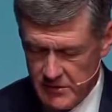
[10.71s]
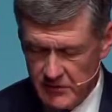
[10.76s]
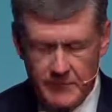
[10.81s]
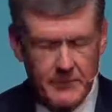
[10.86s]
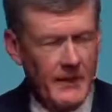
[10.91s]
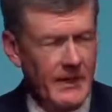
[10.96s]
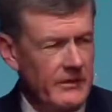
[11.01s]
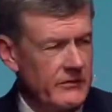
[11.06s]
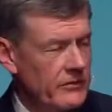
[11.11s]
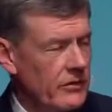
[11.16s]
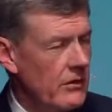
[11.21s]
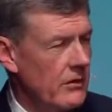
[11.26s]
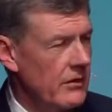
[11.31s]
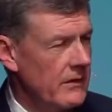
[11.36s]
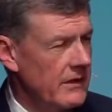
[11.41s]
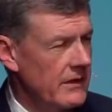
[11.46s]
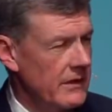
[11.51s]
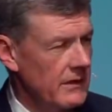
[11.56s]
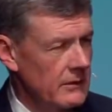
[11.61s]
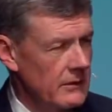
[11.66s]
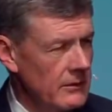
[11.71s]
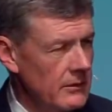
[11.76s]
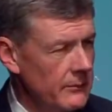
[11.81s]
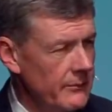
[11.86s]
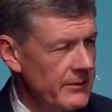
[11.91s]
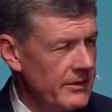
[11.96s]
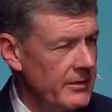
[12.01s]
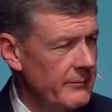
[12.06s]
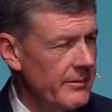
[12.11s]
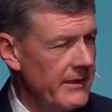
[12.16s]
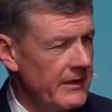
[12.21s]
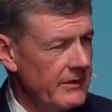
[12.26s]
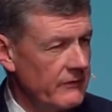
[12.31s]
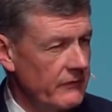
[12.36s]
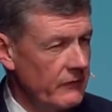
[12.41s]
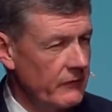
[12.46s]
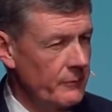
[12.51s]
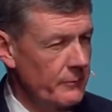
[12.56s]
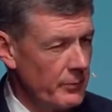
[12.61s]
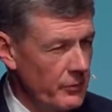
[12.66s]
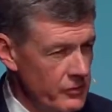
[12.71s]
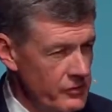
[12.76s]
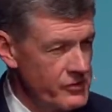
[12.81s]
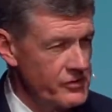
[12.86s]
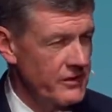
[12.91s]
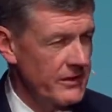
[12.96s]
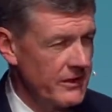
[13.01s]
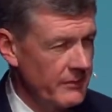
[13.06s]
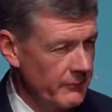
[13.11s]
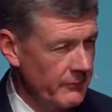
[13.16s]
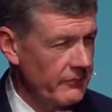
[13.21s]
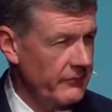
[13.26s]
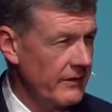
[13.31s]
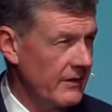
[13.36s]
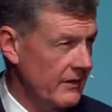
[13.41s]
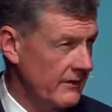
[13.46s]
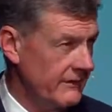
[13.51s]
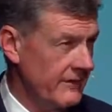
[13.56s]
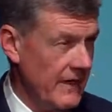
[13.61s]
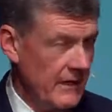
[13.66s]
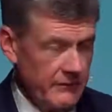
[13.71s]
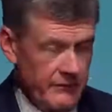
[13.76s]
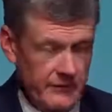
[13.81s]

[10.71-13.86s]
just by talking a little bit about Spurgeon himself. I